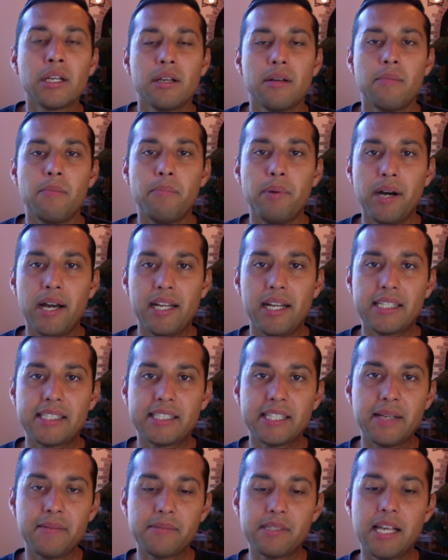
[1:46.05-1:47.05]
But it
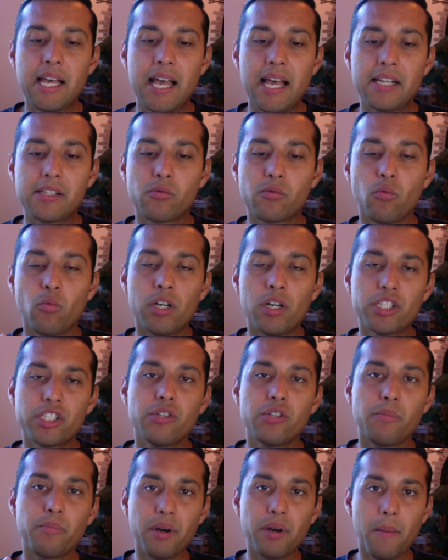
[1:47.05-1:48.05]
seems as once
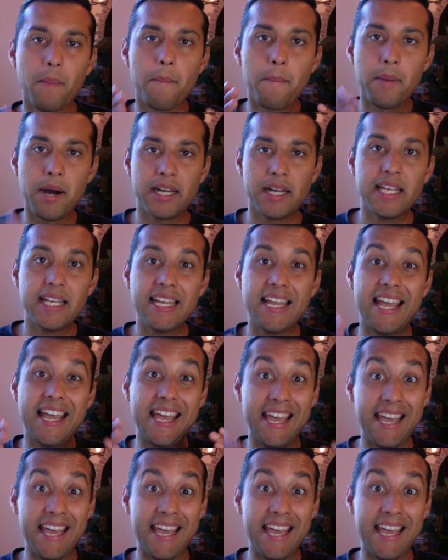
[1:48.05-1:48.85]
you put money